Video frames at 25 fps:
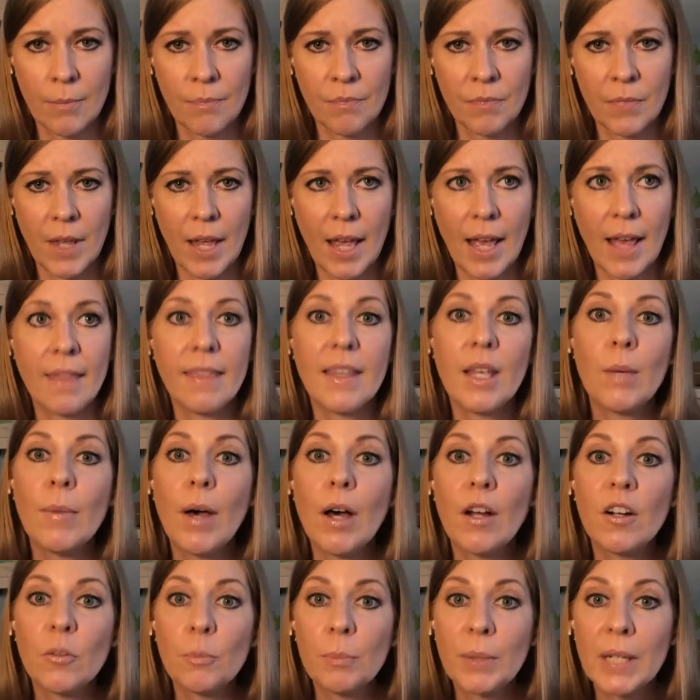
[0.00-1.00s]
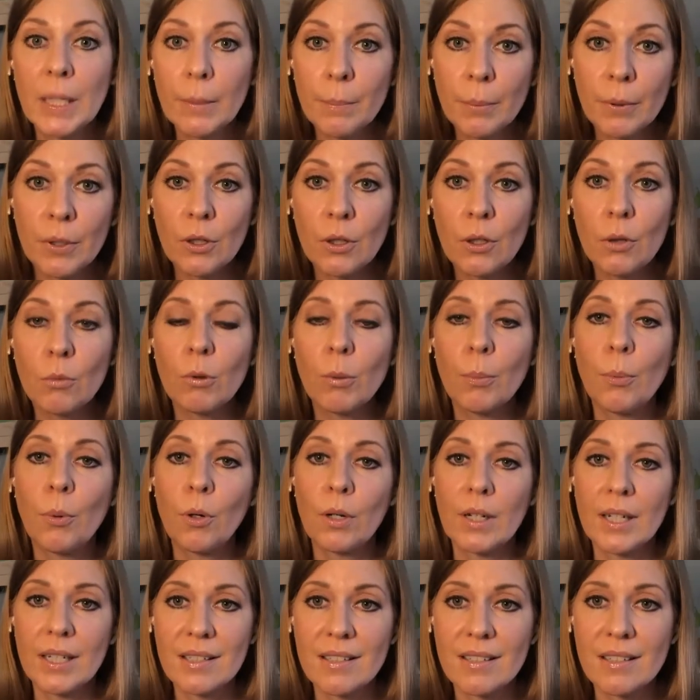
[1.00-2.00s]
And the amount of people
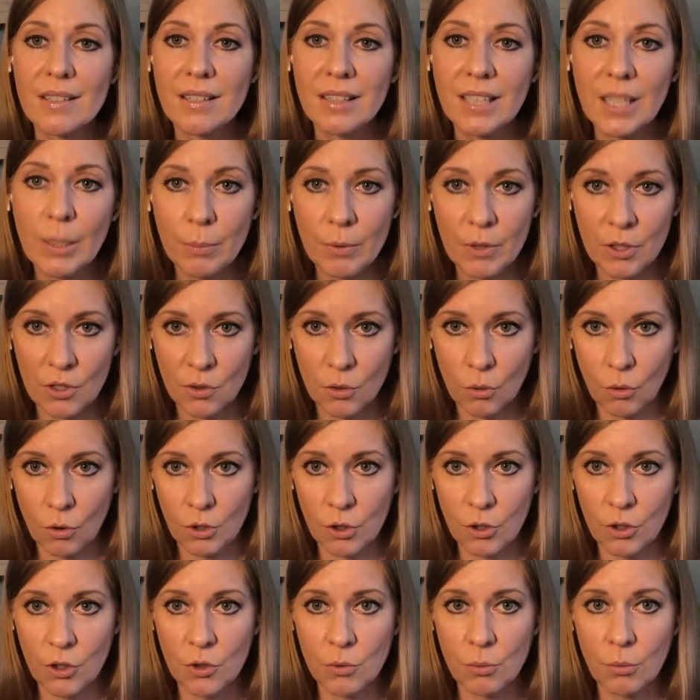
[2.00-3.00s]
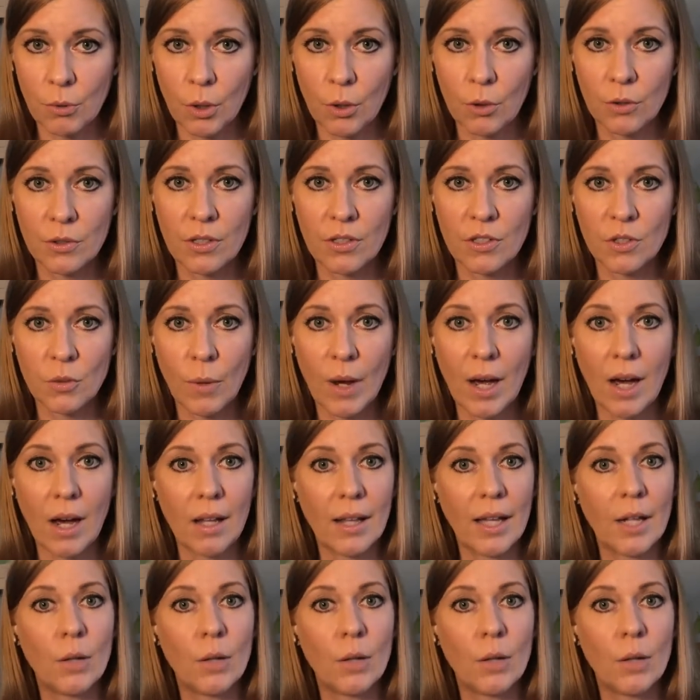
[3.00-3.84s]
reporting sleep disorders rose as well.